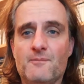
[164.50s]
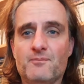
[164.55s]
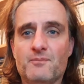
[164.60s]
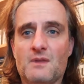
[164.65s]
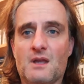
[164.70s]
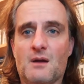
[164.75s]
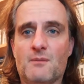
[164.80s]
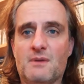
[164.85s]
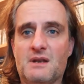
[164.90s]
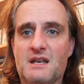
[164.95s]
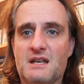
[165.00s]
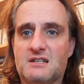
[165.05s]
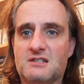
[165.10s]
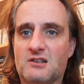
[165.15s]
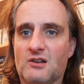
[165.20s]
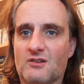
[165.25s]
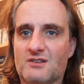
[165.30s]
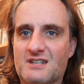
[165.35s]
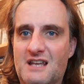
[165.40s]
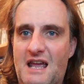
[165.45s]
I mean, this
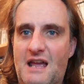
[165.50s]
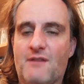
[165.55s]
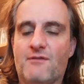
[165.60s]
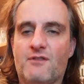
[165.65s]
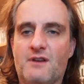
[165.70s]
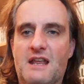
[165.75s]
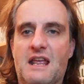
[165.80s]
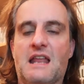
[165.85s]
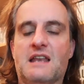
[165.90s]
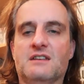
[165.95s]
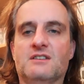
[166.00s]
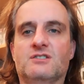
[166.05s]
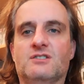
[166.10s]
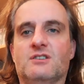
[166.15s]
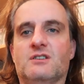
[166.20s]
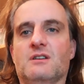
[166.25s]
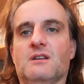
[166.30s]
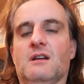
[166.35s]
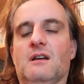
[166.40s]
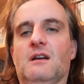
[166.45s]
looks every
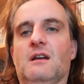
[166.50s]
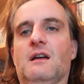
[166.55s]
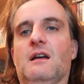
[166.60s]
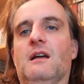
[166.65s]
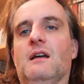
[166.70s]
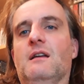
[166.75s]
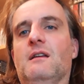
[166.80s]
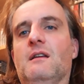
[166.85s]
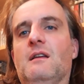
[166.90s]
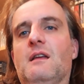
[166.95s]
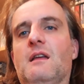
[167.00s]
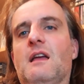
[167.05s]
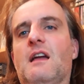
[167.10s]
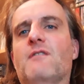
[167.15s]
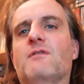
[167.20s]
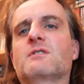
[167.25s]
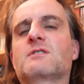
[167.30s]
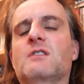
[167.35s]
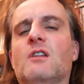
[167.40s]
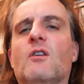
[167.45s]
inch.
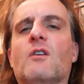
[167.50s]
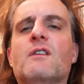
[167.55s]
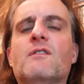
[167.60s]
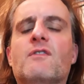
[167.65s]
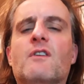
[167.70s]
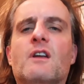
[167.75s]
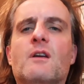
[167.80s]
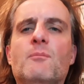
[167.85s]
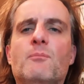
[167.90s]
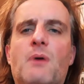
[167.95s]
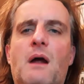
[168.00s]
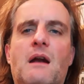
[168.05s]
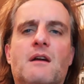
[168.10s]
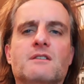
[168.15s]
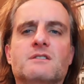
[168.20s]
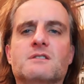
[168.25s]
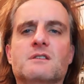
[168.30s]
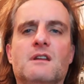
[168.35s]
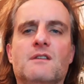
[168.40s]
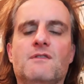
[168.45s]
If I was looking for a
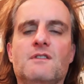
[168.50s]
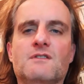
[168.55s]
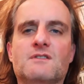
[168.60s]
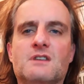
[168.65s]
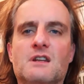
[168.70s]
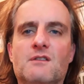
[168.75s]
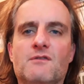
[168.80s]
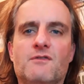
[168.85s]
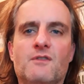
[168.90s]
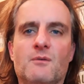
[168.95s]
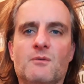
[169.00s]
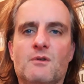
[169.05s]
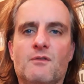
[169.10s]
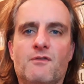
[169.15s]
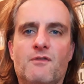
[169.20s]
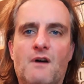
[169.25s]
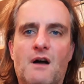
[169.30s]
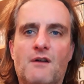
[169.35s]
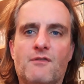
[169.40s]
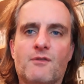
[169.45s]
comparison, if you've seen a film called
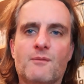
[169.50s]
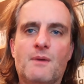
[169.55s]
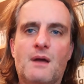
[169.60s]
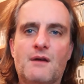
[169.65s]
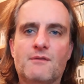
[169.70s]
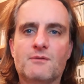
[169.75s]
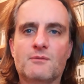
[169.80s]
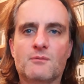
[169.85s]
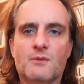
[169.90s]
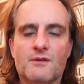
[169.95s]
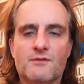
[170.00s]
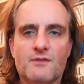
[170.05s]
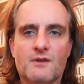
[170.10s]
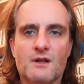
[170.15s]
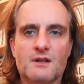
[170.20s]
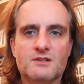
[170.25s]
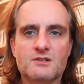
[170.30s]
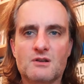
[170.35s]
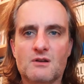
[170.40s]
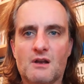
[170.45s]
Far From Heaven with
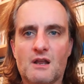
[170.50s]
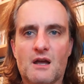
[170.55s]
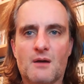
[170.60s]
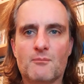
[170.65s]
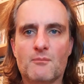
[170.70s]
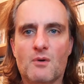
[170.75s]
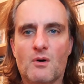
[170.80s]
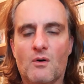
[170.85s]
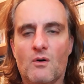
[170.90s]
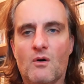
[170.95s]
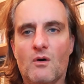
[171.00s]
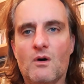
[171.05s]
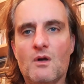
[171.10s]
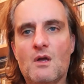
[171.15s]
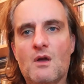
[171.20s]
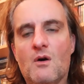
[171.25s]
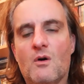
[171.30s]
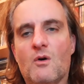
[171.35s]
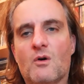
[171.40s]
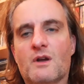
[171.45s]
Julianne Moore,
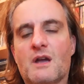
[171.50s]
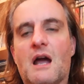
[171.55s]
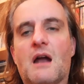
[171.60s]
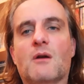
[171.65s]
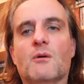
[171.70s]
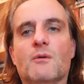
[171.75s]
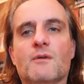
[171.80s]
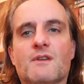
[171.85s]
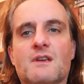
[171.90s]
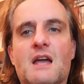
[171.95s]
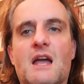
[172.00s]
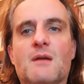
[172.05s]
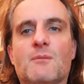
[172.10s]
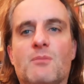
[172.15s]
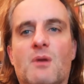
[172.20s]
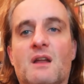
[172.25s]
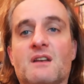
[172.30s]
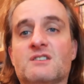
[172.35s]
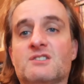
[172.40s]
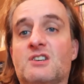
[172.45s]
or Carol with Cate
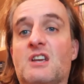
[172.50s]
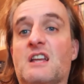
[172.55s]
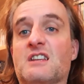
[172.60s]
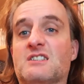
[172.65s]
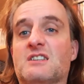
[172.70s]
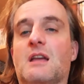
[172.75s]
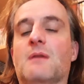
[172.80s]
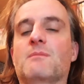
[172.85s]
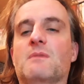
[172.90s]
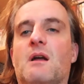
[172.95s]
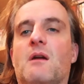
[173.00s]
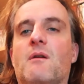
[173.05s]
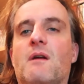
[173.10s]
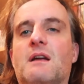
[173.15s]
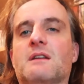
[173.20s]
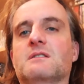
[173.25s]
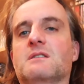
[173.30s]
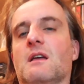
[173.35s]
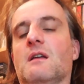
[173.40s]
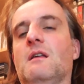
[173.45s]
Blanchett, same
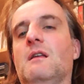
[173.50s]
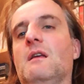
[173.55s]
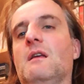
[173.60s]
director,